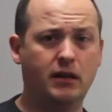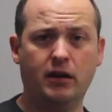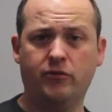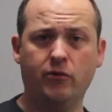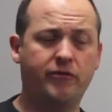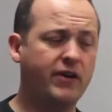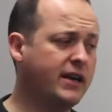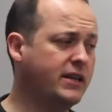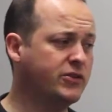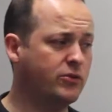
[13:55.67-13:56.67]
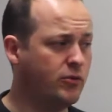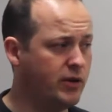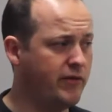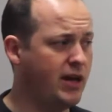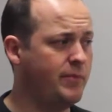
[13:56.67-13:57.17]
They go through a phase or
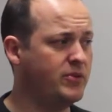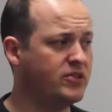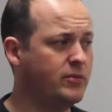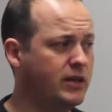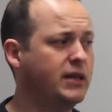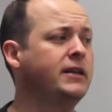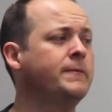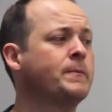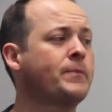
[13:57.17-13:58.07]
whatever it happens to be.